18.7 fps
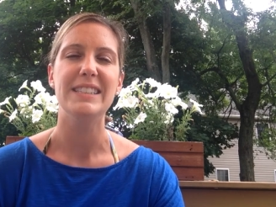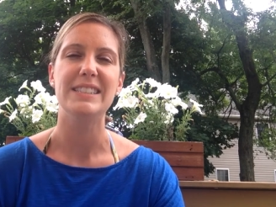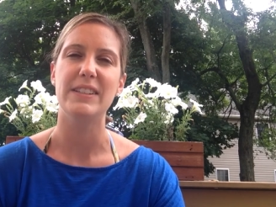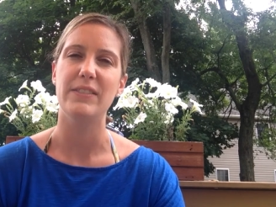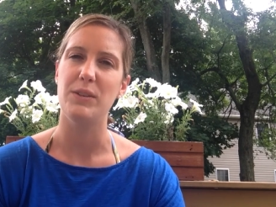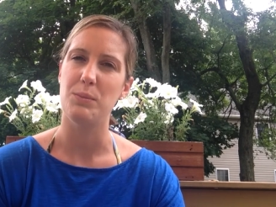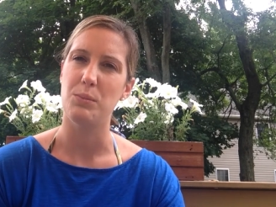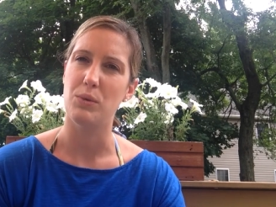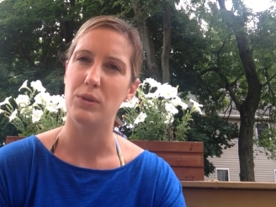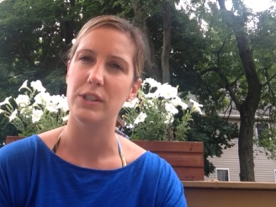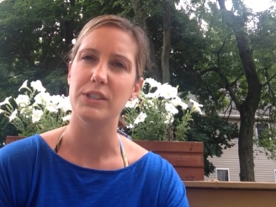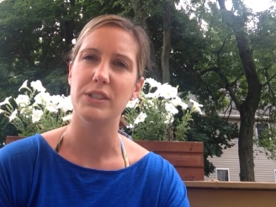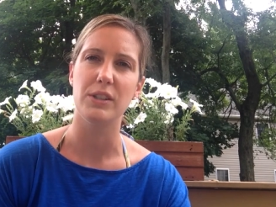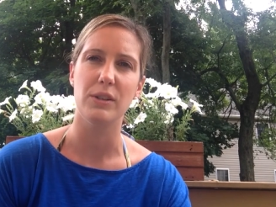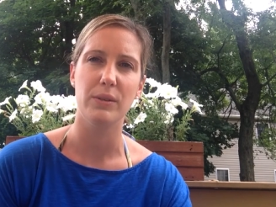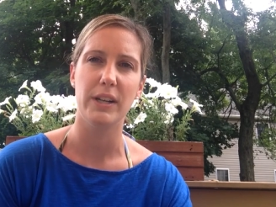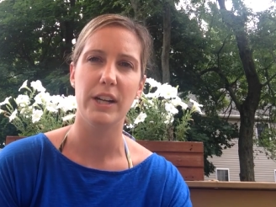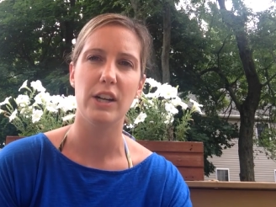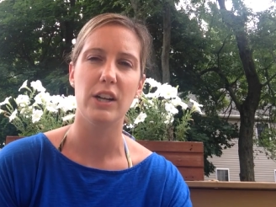it's even more
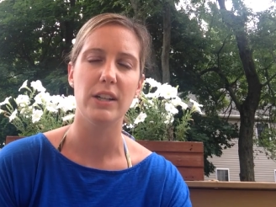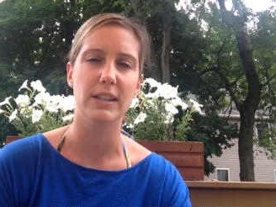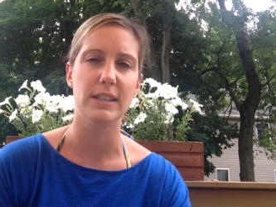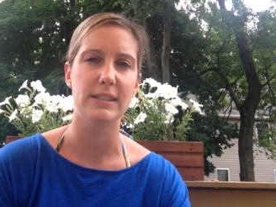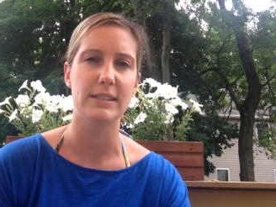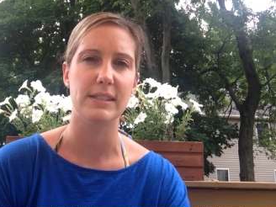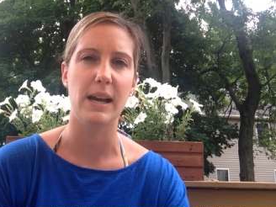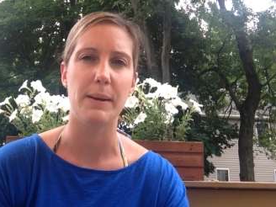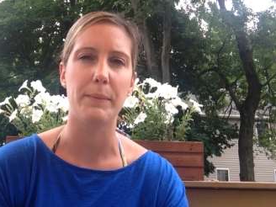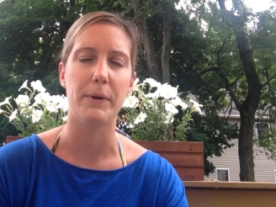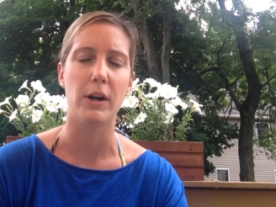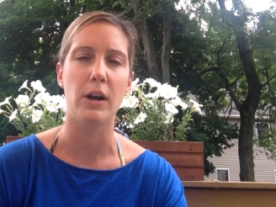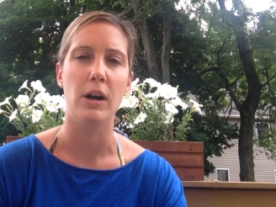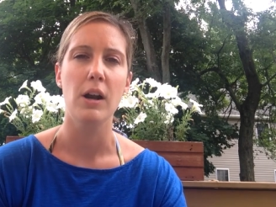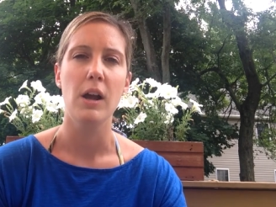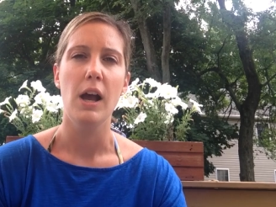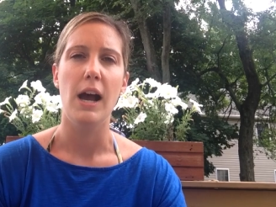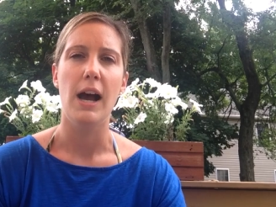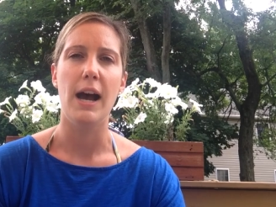so here in the summer
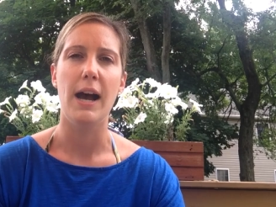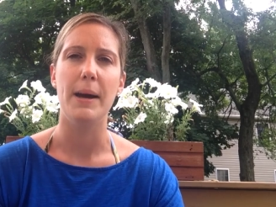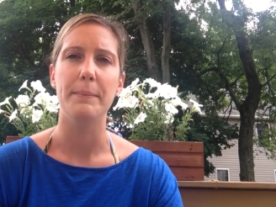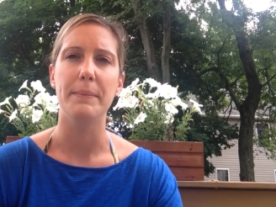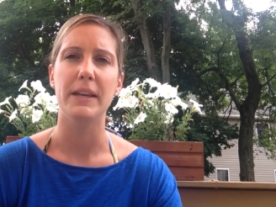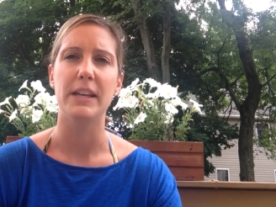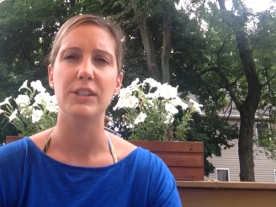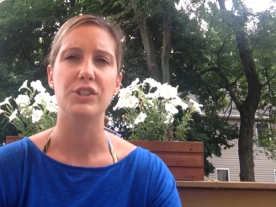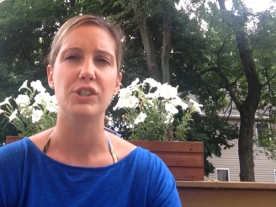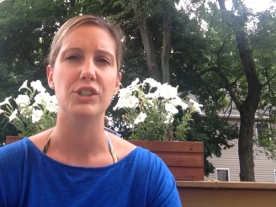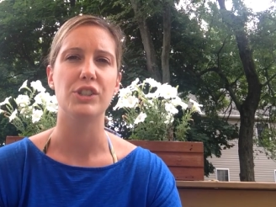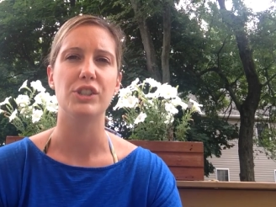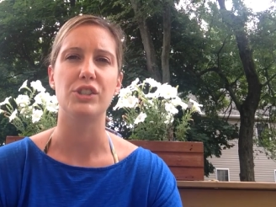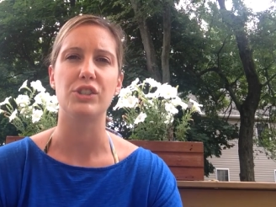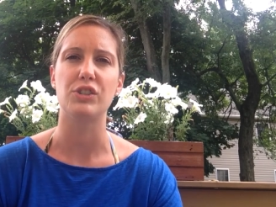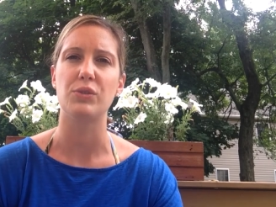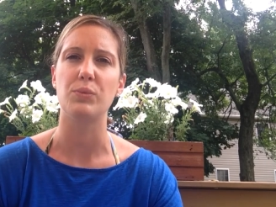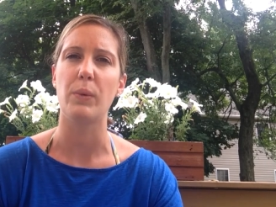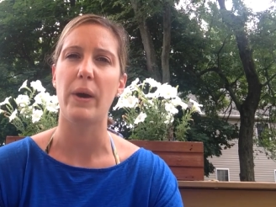um, because you're
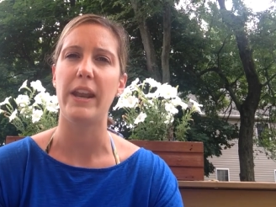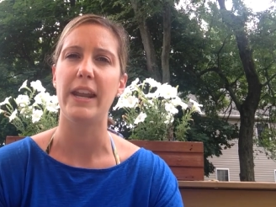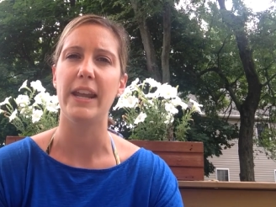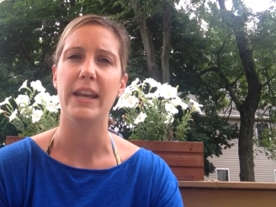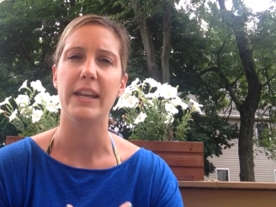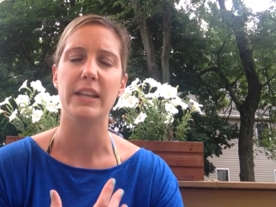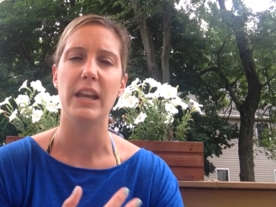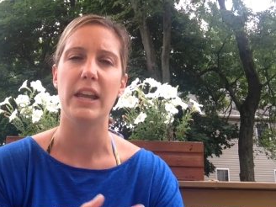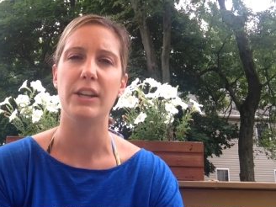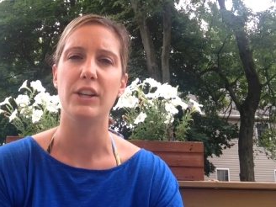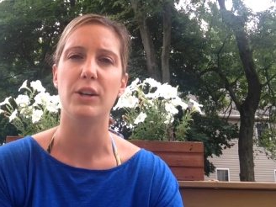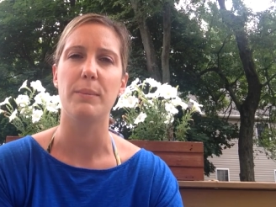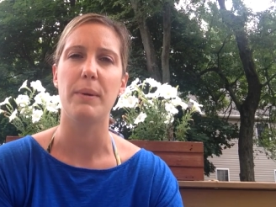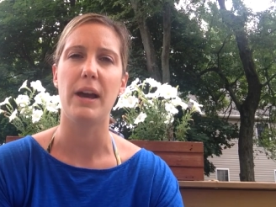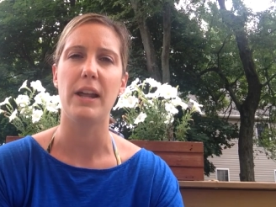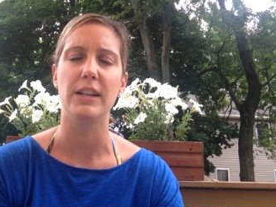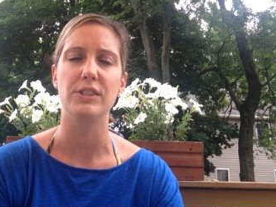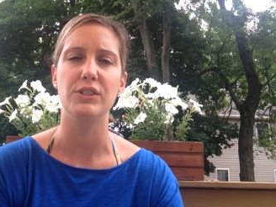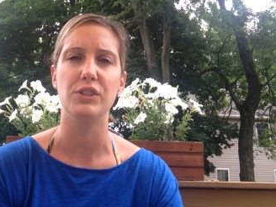just sweating and, and, your
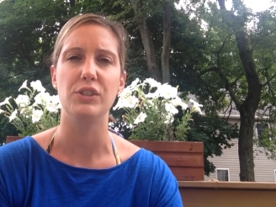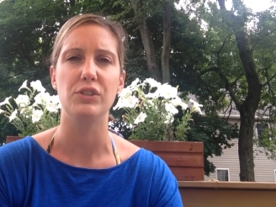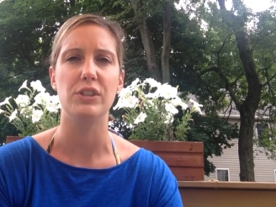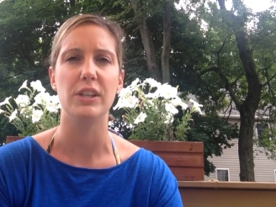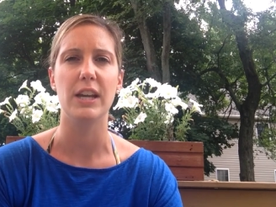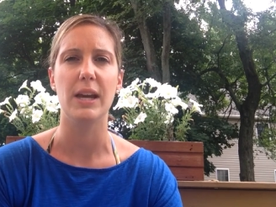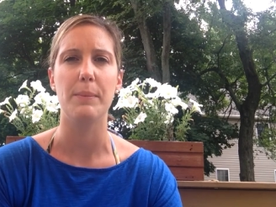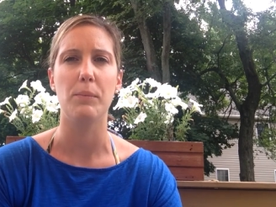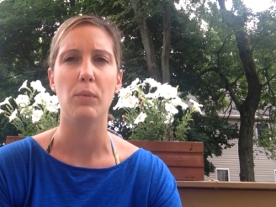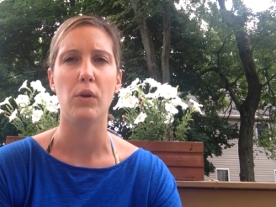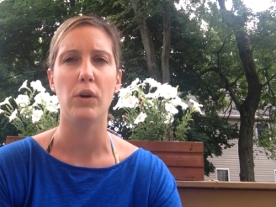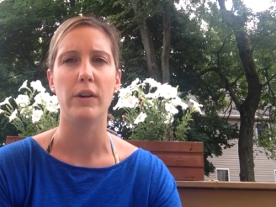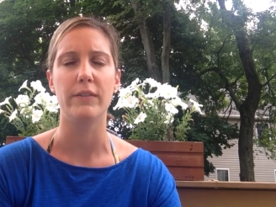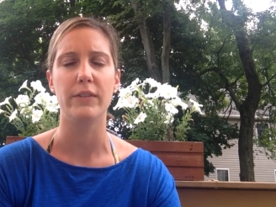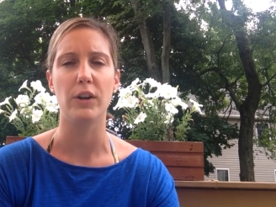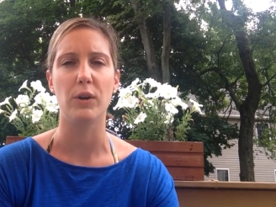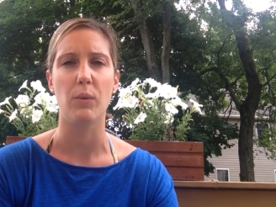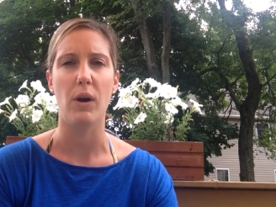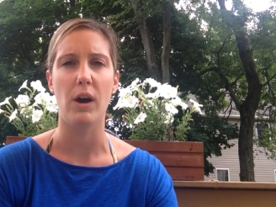body's using up more
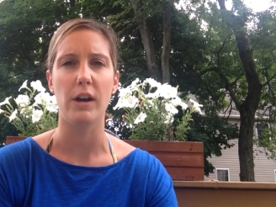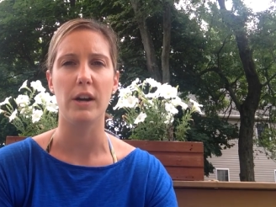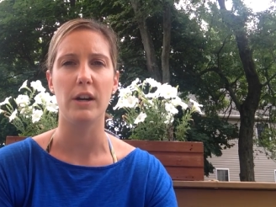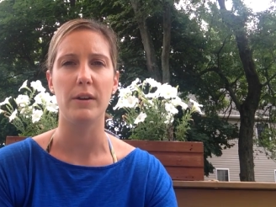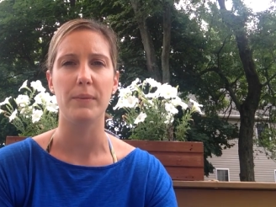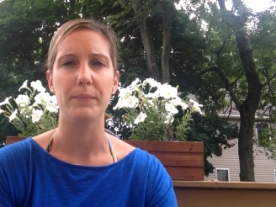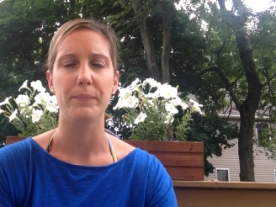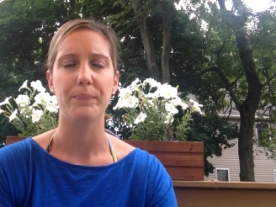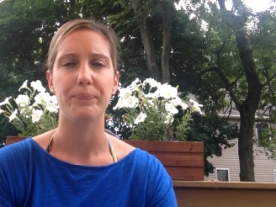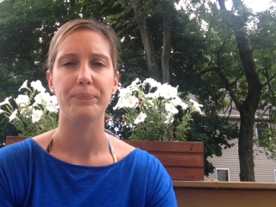of your water.